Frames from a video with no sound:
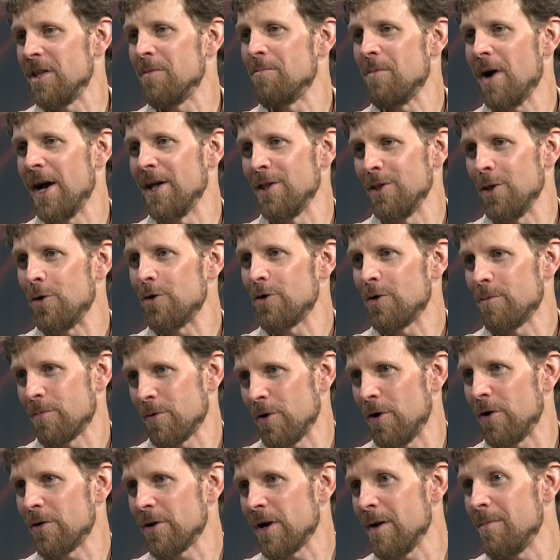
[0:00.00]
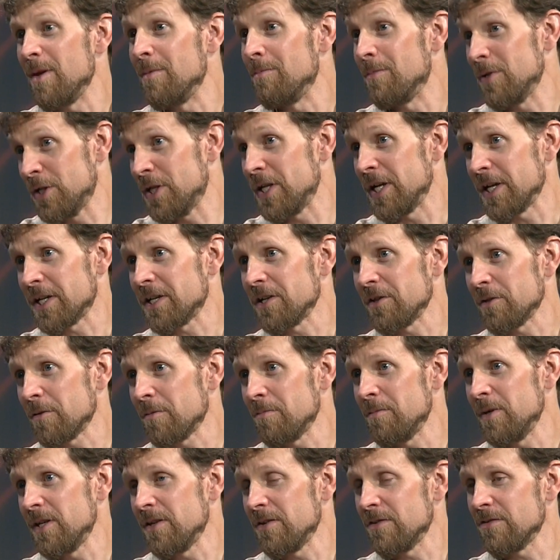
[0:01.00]
the Buy Local program in particular,
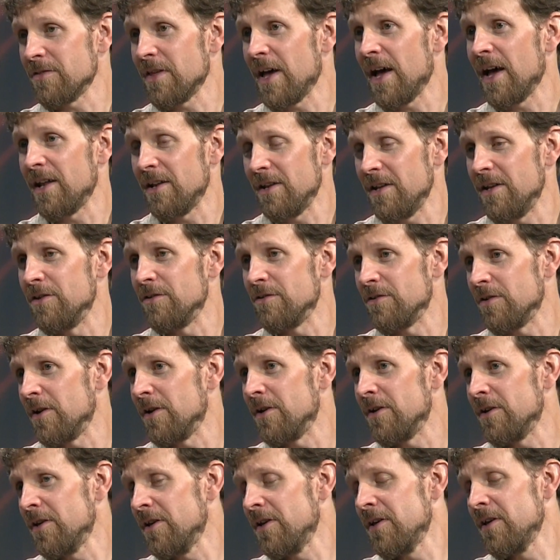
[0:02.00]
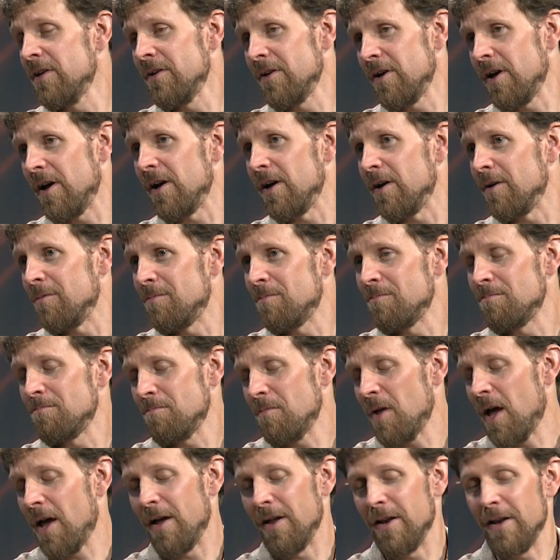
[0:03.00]
because that is
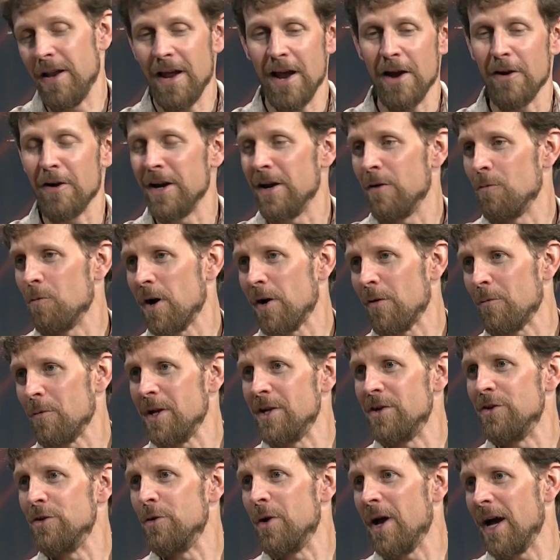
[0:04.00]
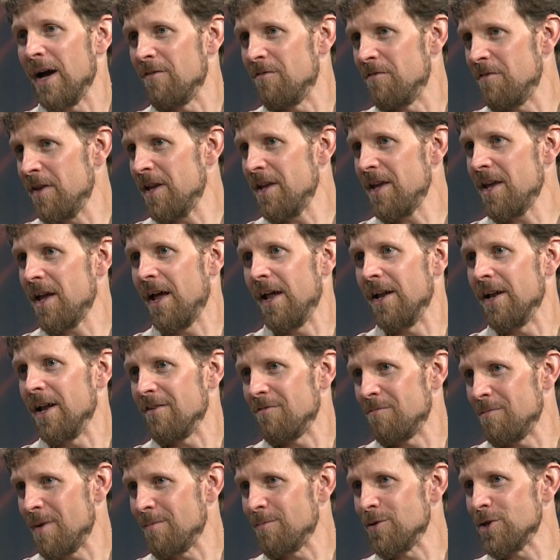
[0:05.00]
an area where we do have
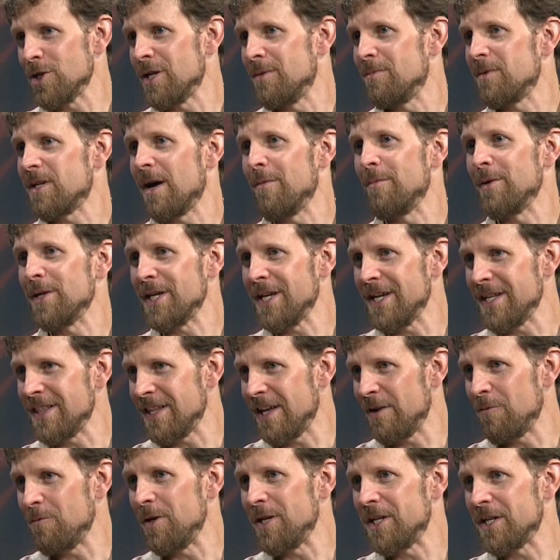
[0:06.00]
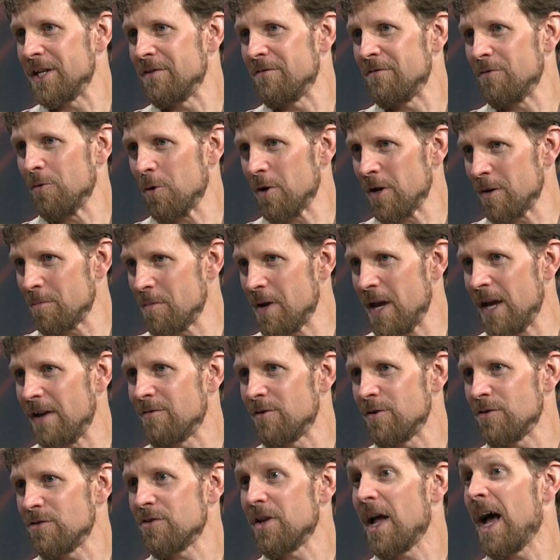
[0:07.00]
enough membership coming in that we can afford to pay
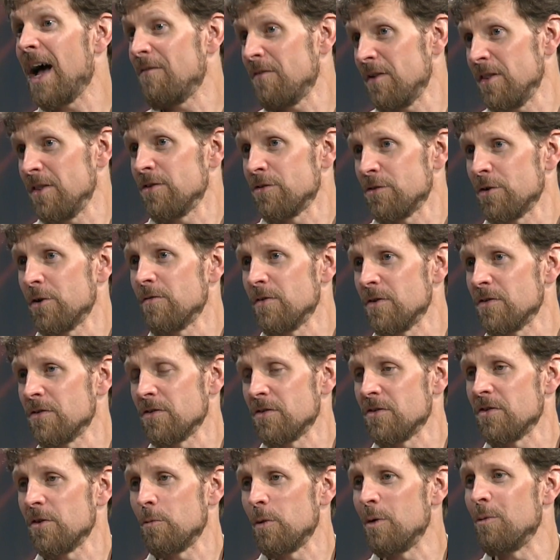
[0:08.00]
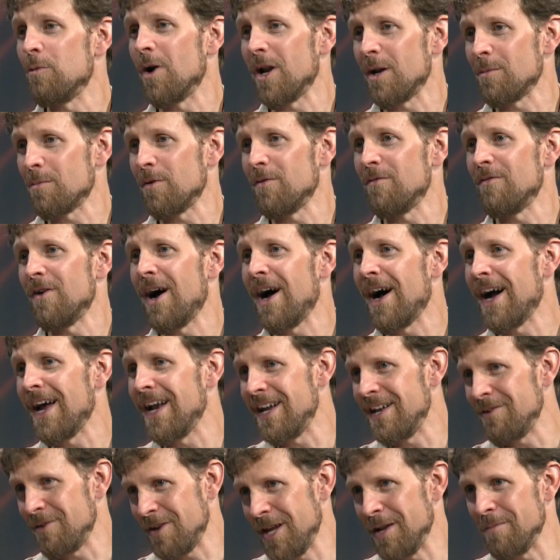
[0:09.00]
for staff, and the services that we want to
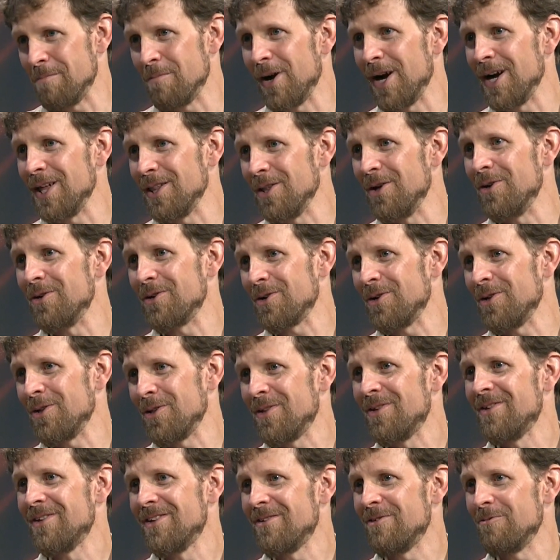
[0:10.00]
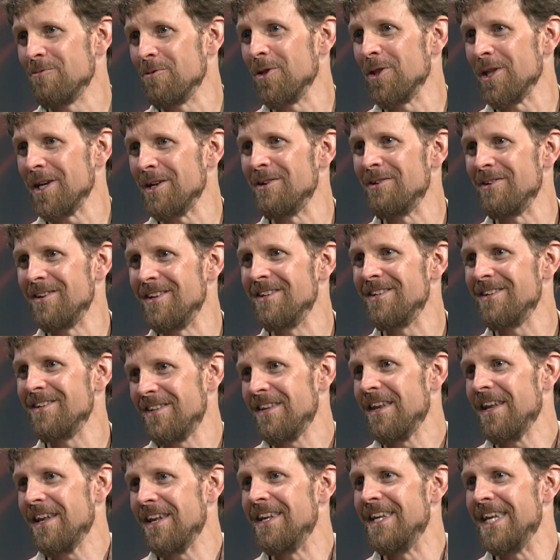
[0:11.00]
provide in Buy Local really
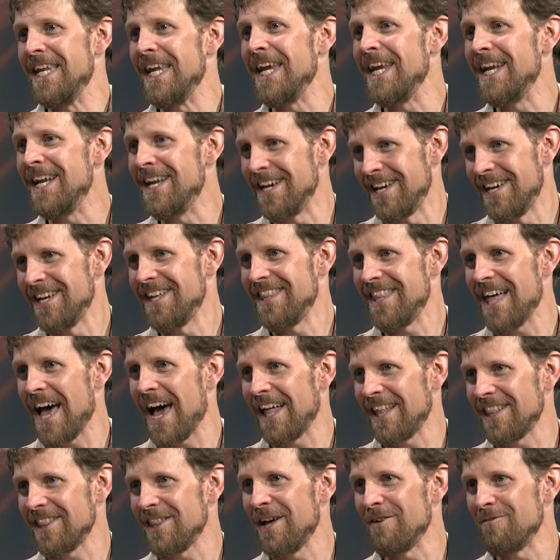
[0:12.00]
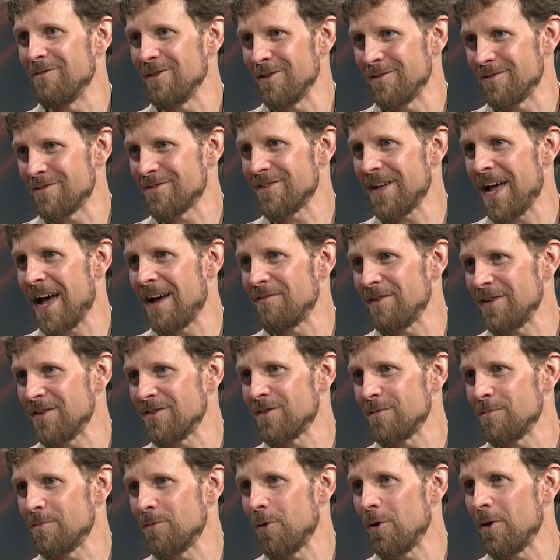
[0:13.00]
need that level of staffing
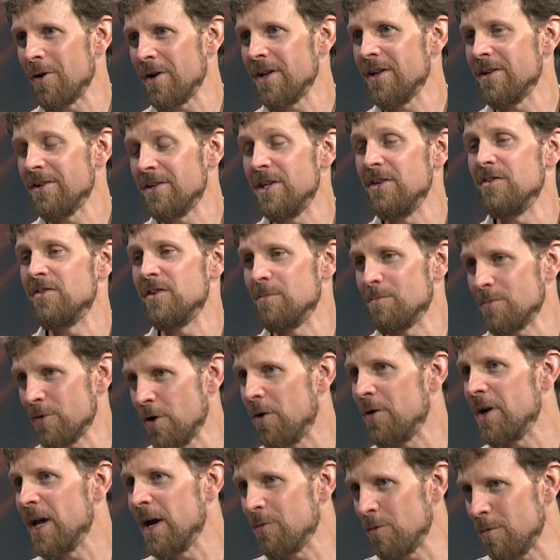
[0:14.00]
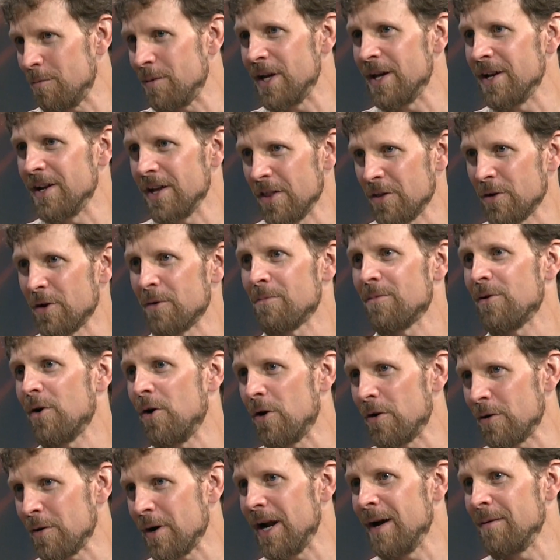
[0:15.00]
support. TC ProNet will be another
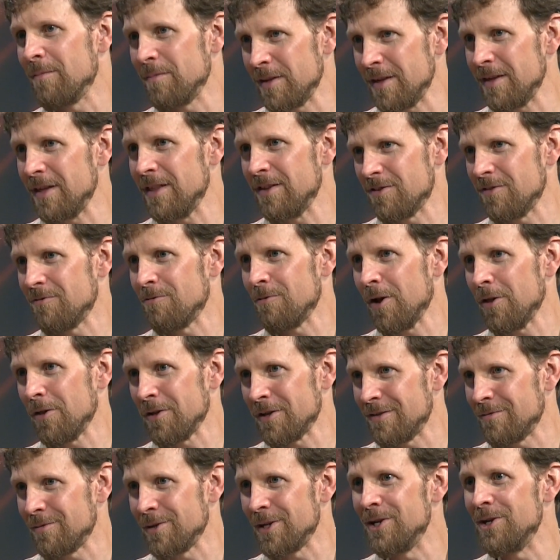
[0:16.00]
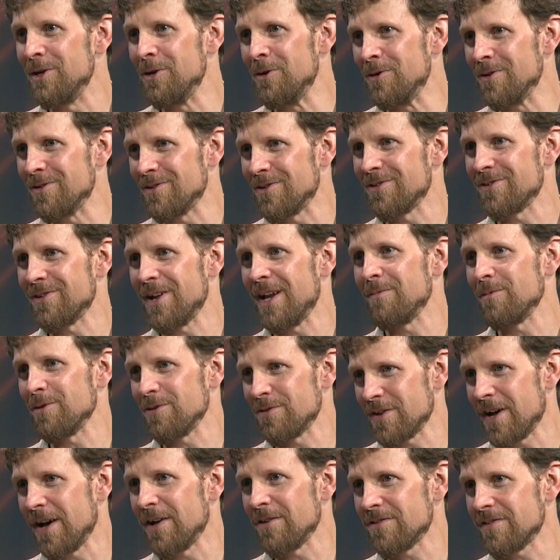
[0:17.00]
program. It's relatively new to Sustainable
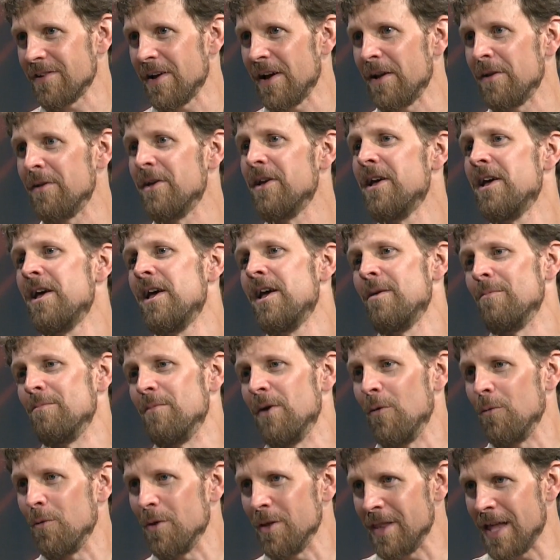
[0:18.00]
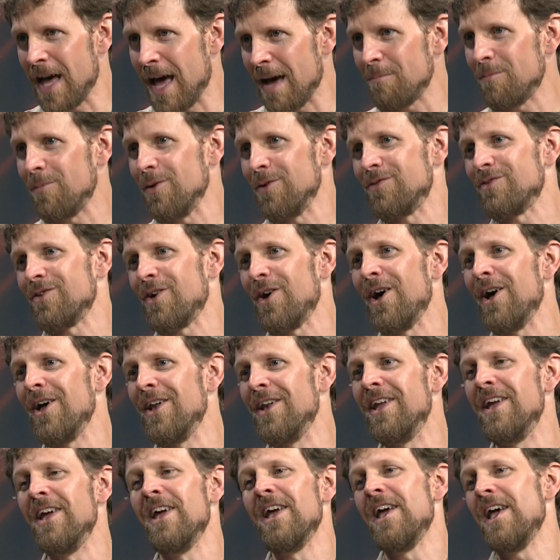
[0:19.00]
South Sound, but when that puts
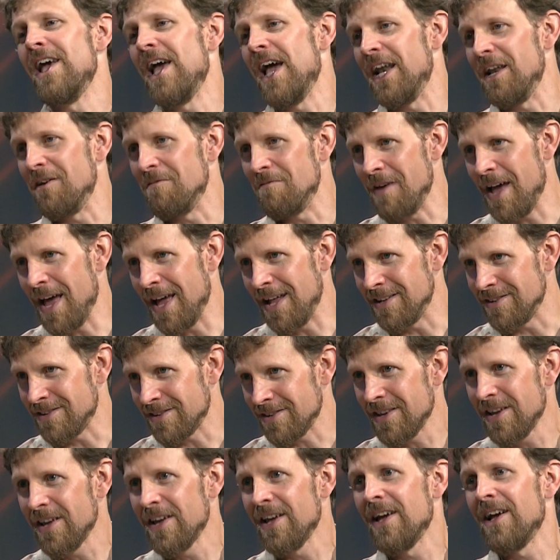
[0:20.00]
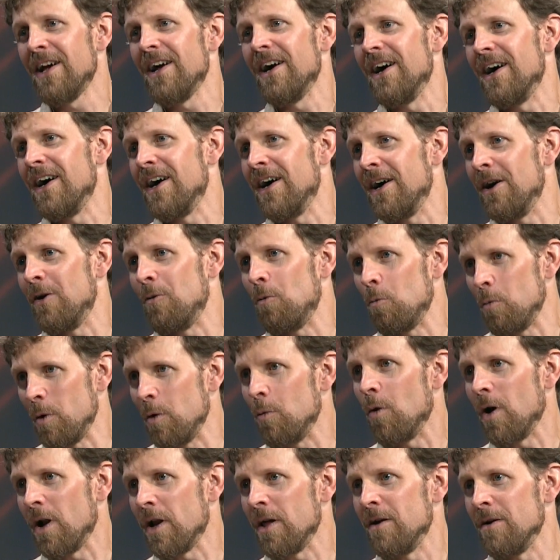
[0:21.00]
on an event, we
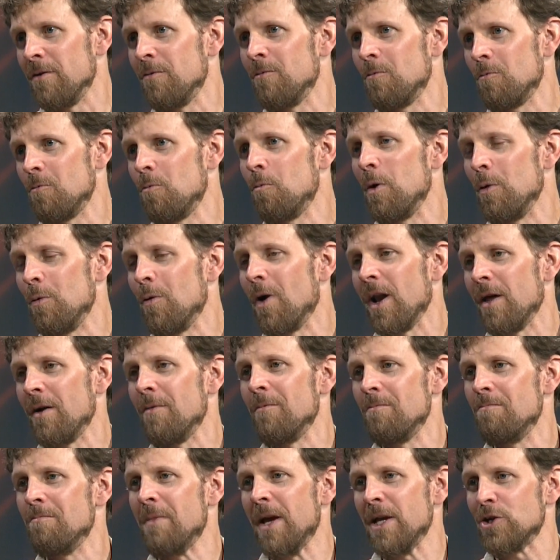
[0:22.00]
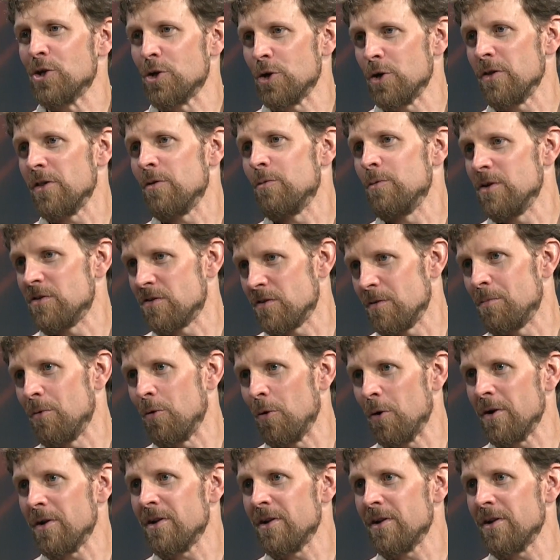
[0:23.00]
want to make sure that we support